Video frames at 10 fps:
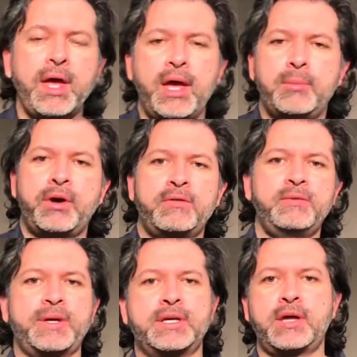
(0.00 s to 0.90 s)
And put our feet
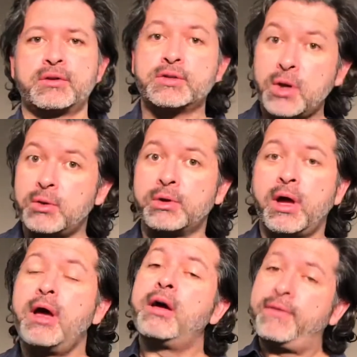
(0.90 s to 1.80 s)
back together. So,
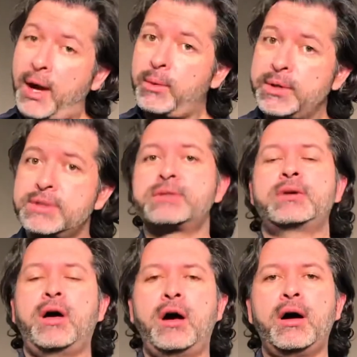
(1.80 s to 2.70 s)
That was
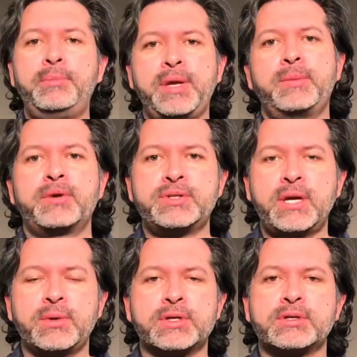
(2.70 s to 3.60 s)
peanut butter
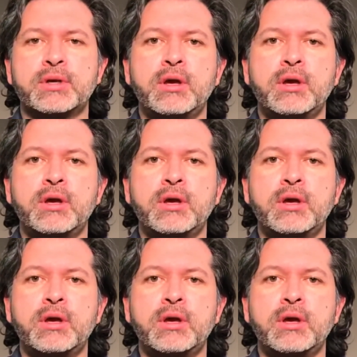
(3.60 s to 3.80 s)
sandwich.